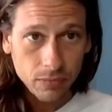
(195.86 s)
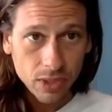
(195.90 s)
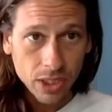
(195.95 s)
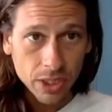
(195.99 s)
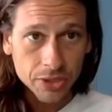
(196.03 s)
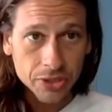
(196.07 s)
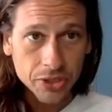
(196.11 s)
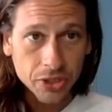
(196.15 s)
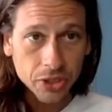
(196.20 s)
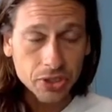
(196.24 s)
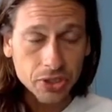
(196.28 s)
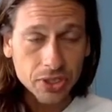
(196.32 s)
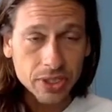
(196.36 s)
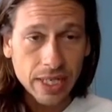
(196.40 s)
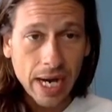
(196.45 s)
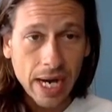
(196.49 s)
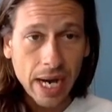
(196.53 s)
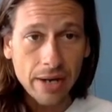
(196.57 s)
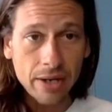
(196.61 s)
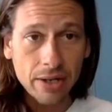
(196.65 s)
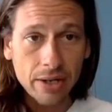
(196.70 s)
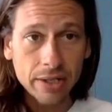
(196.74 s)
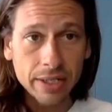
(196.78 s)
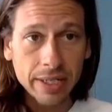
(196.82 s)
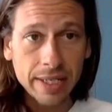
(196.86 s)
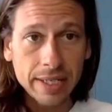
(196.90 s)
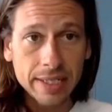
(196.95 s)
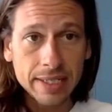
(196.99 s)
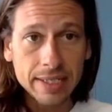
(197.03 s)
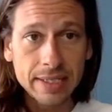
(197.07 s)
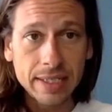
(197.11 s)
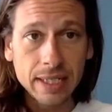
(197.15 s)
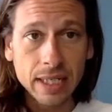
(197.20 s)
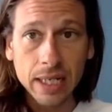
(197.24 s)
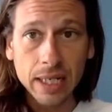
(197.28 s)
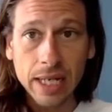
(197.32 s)
So Saturn is
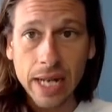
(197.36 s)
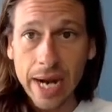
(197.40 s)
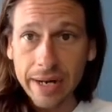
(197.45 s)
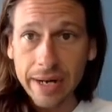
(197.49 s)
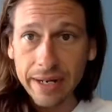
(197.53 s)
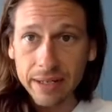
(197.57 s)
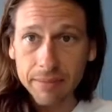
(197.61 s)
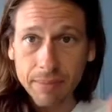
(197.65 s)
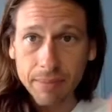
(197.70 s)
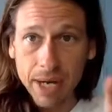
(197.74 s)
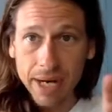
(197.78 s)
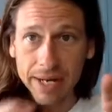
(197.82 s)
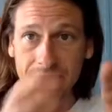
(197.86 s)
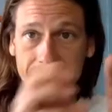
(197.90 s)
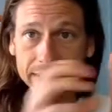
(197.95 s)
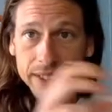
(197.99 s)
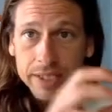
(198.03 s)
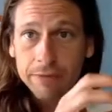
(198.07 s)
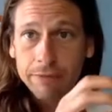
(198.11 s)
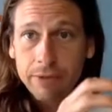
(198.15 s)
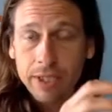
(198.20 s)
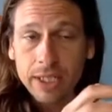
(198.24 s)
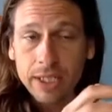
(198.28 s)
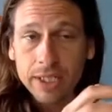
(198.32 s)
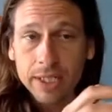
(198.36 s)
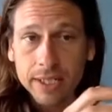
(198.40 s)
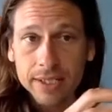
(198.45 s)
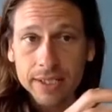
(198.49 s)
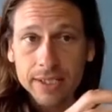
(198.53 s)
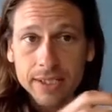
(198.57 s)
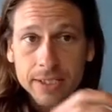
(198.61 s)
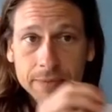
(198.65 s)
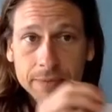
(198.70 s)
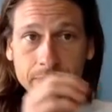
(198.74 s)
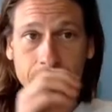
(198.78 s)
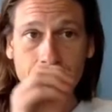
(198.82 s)
delighted by his
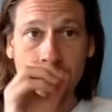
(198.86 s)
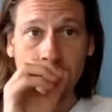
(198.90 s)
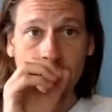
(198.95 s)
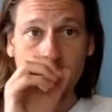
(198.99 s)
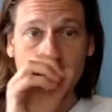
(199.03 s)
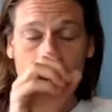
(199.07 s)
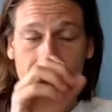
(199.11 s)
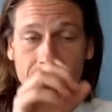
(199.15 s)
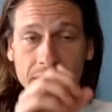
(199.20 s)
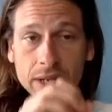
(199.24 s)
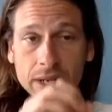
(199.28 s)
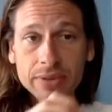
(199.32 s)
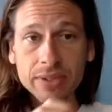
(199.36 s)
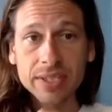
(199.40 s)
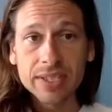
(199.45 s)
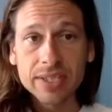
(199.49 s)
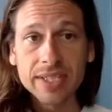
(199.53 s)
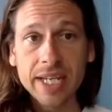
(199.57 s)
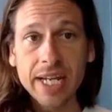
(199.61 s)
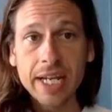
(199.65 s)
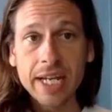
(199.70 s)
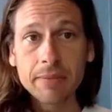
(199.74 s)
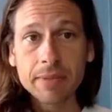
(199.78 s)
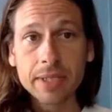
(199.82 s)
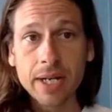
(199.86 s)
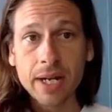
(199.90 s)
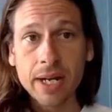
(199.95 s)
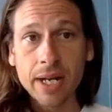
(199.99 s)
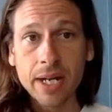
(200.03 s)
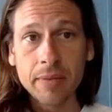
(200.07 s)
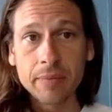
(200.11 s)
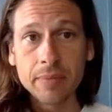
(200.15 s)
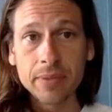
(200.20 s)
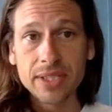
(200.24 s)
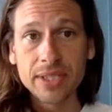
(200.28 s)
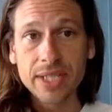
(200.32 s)
Venus. But then at the same
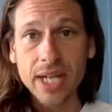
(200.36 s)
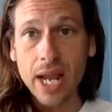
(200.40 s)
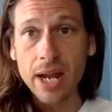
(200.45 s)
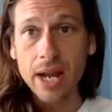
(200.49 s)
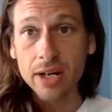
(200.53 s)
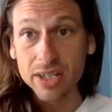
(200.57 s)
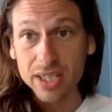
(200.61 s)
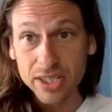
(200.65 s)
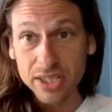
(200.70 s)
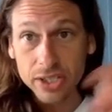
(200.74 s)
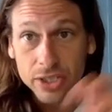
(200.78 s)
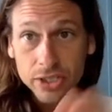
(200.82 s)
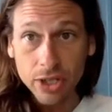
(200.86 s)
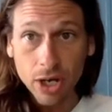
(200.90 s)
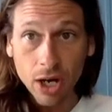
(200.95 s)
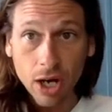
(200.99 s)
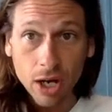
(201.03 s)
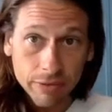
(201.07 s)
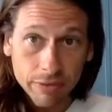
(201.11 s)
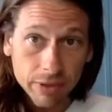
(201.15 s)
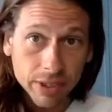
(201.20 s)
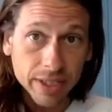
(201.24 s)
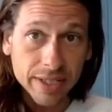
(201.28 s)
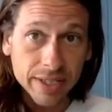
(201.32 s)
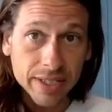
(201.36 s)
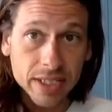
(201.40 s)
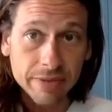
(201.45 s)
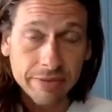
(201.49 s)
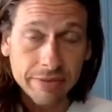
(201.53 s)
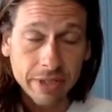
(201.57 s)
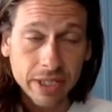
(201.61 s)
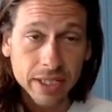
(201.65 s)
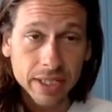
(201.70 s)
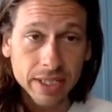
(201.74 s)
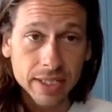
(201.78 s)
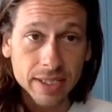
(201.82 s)
time, Saturn is starving his
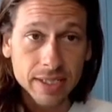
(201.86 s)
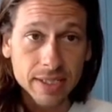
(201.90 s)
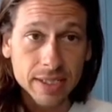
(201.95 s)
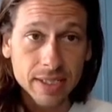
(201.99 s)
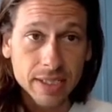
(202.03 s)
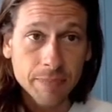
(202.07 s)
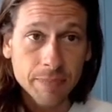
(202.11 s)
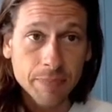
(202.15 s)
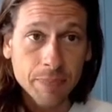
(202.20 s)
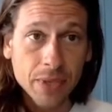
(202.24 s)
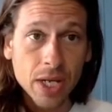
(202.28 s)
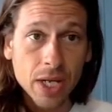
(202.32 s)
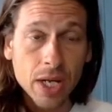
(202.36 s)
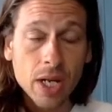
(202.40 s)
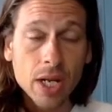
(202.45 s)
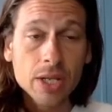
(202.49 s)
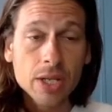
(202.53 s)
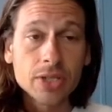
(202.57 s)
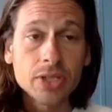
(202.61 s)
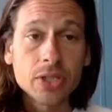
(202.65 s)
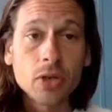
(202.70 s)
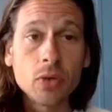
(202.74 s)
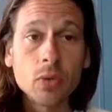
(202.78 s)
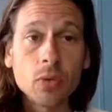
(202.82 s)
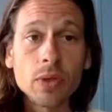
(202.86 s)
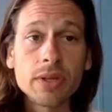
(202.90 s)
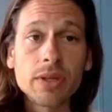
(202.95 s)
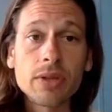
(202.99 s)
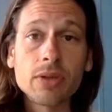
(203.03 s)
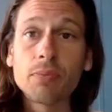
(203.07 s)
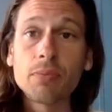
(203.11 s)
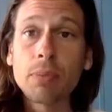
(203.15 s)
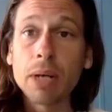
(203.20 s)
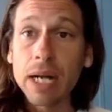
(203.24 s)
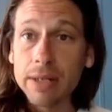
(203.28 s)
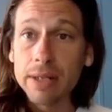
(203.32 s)
Venus. So with
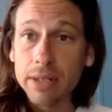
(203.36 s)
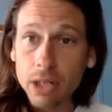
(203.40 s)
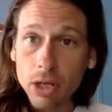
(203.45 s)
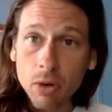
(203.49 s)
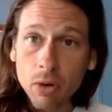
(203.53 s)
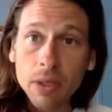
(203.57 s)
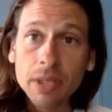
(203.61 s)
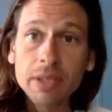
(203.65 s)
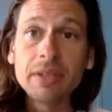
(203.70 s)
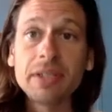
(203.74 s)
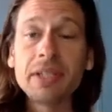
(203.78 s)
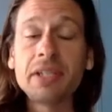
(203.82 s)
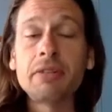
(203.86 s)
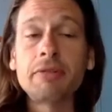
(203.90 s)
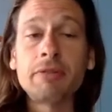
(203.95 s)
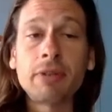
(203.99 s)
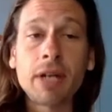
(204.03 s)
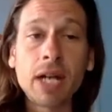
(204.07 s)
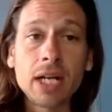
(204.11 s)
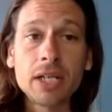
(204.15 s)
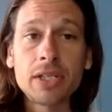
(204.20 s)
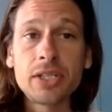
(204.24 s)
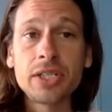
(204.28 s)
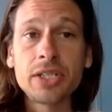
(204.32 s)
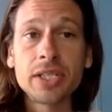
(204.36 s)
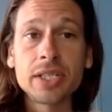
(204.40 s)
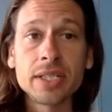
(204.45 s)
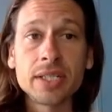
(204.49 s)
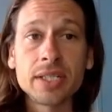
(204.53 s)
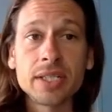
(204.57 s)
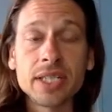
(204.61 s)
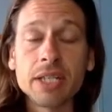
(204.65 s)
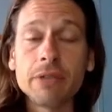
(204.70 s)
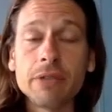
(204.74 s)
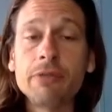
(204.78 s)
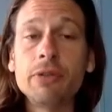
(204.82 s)
by knowing the
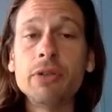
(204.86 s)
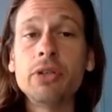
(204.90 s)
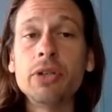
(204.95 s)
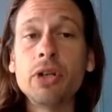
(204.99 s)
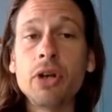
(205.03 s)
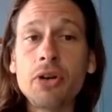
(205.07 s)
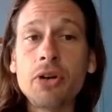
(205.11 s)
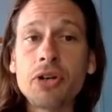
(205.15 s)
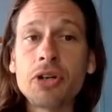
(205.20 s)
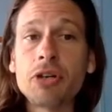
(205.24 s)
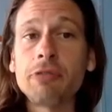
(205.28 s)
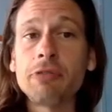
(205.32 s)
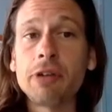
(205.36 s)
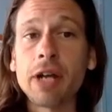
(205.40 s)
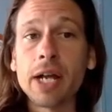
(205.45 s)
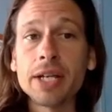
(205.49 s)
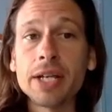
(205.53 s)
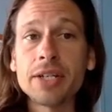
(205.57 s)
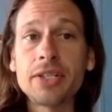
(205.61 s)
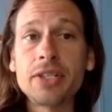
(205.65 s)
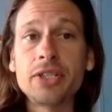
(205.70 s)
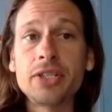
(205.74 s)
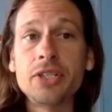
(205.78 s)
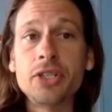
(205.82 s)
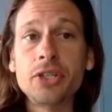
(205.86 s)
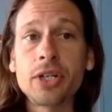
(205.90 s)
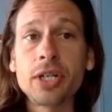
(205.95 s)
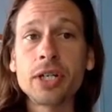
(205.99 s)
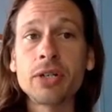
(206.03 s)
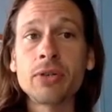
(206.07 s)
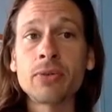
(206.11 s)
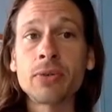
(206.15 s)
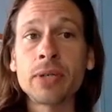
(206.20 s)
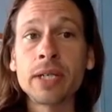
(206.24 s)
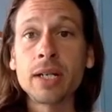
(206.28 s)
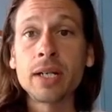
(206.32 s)
Avasthas, if you know your Avasthas, you
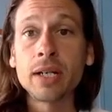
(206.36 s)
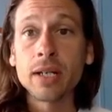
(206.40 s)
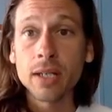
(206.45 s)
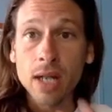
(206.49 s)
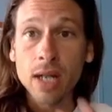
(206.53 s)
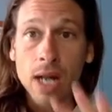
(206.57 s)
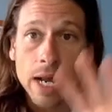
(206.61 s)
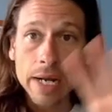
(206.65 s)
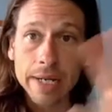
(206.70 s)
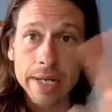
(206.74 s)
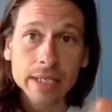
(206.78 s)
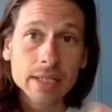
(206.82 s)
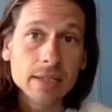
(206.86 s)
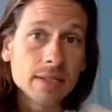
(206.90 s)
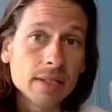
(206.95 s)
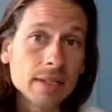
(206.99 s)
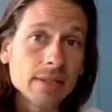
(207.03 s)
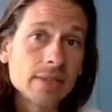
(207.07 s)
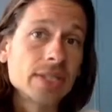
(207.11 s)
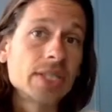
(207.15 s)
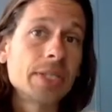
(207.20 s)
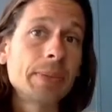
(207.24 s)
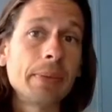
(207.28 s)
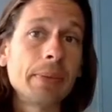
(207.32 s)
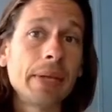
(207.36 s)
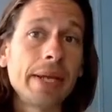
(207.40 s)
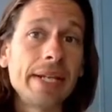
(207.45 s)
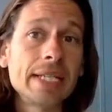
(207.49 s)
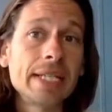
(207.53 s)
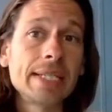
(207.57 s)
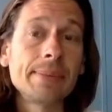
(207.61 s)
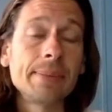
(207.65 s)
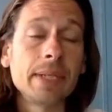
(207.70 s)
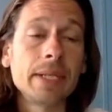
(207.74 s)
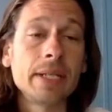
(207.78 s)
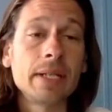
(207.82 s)
can read a lot into this
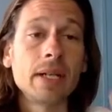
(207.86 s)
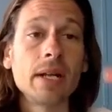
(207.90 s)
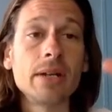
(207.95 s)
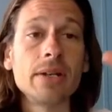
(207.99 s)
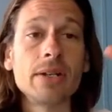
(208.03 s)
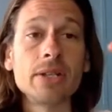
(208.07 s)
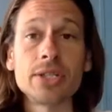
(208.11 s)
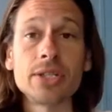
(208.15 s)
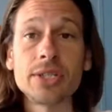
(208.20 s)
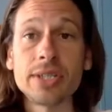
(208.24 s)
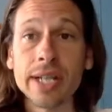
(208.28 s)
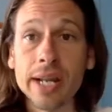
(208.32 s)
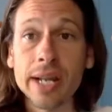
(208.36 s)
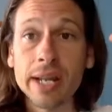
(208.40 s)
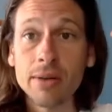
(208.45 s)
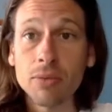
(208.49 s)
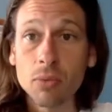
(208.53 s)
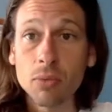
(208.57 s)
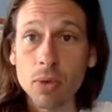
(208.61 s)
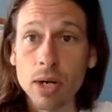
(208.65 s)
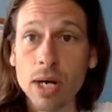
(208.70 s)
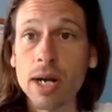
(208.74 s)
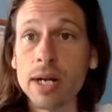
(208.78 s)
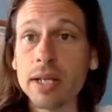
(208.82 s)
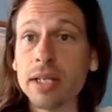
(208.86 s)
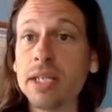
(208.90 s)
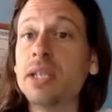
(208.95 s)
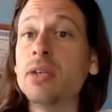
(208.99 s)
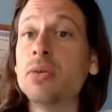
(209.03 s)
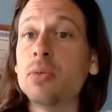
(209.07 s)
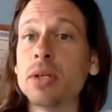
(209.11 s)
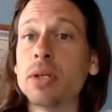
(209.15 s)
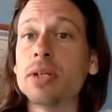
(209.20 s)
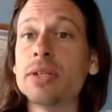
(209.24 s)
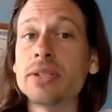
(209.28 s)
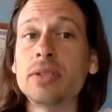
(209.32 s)
placement and understand why he
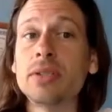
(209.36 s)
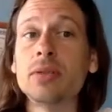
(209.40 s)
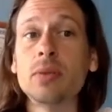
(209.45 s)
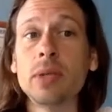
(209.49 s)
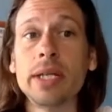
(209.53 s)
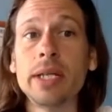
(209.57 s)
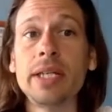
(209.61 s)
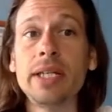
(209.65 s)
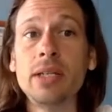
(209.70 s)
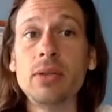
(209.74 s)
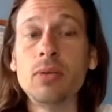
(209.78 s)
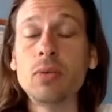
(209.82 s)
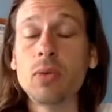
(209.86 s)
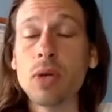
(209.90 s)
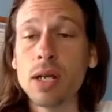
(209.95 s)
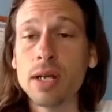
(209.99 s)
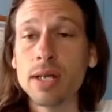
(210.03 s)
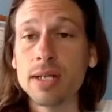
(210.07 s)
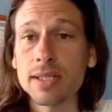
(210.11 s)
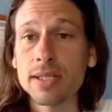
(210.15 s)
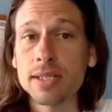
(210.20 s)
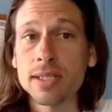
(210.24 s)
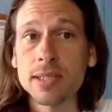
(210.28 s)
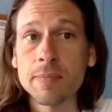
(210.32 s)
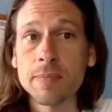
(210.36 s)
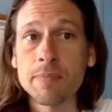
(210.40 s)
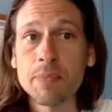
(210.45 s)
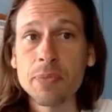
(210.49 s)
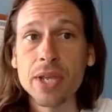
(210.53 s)
was the way he was.